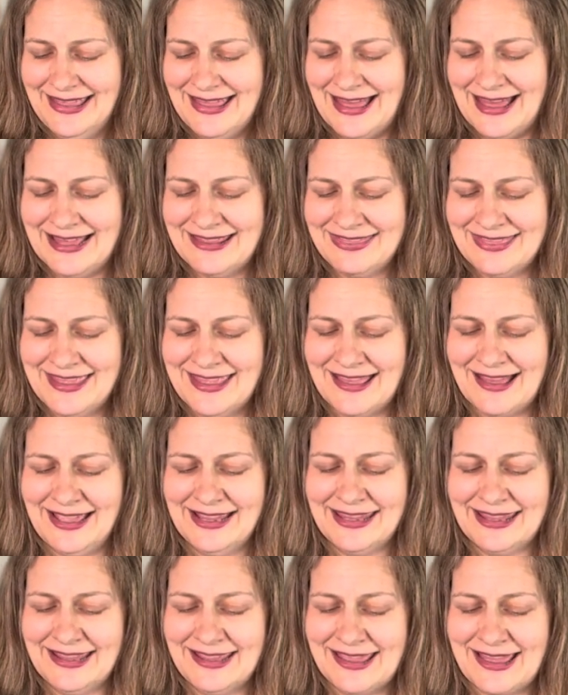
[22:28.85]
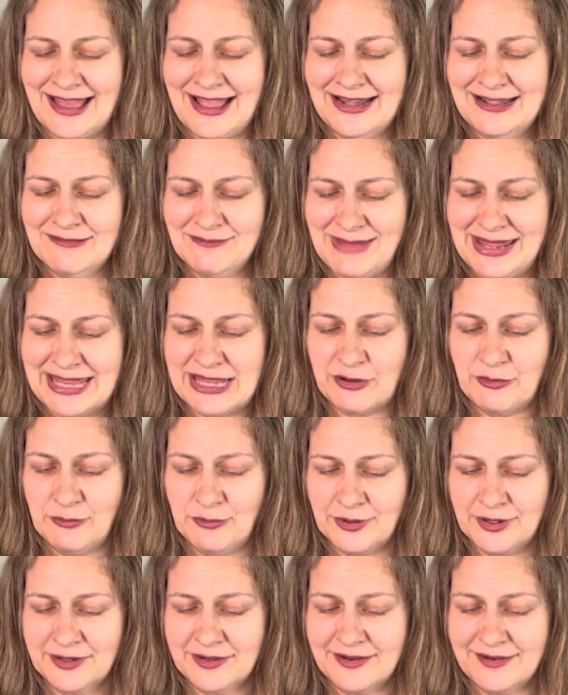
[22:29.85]
I think I can kind of make it
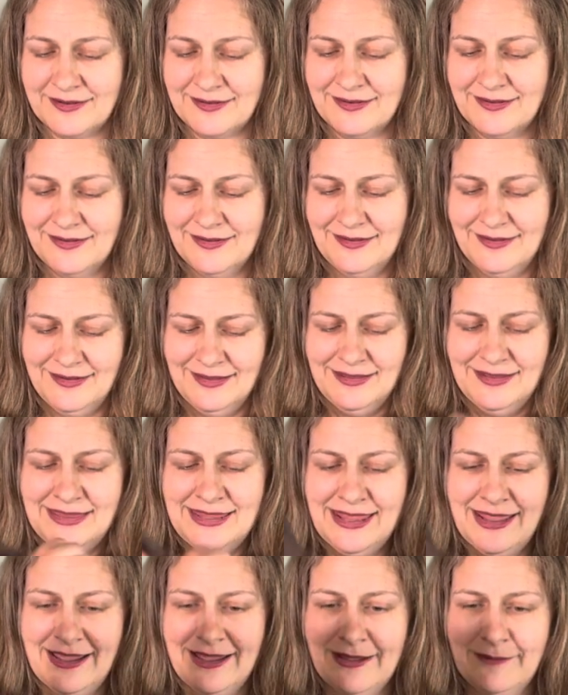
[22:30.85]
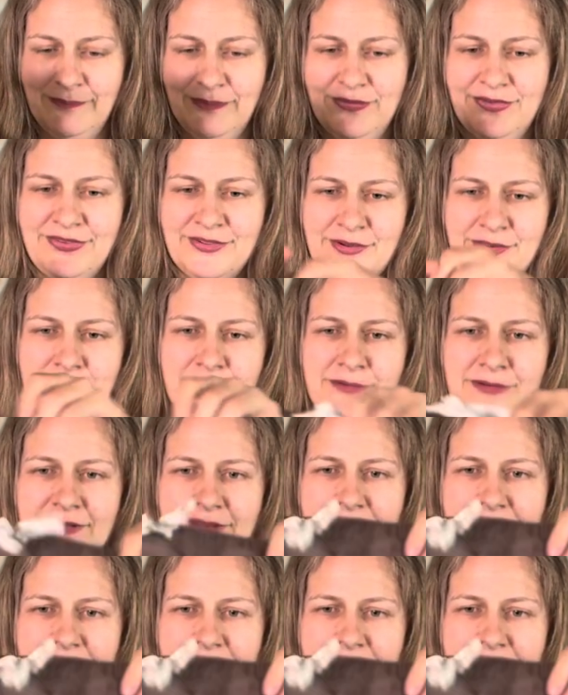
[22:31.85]
work. Yeah, so